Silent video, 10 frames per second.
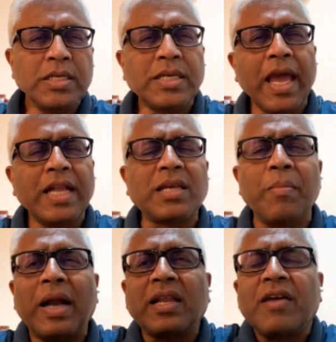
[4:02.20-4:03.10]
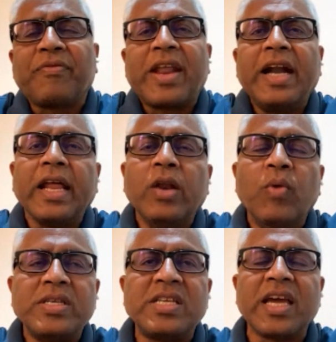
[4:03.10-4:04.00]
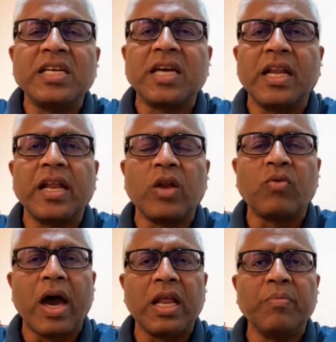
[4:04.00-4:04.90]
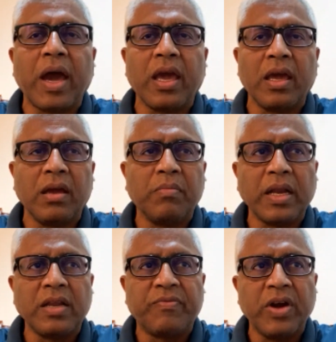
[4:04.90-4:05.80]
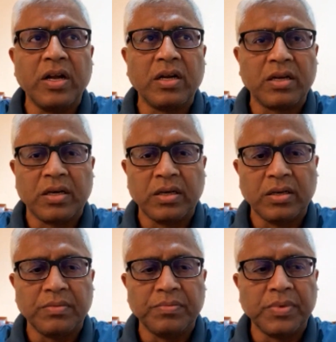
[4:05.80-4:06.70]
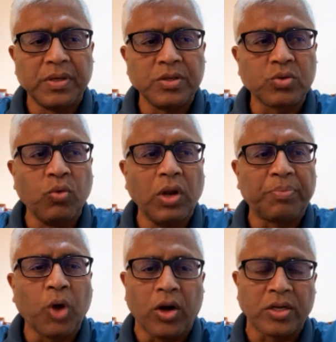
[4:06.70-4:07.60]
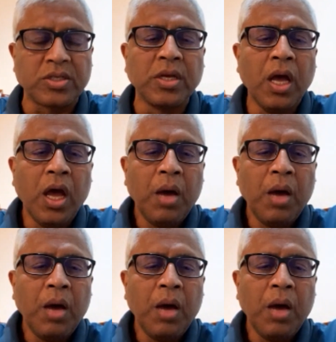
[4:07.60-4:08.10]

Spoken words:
See, it's a matter of great investigation and inquiry by different school of thoughts.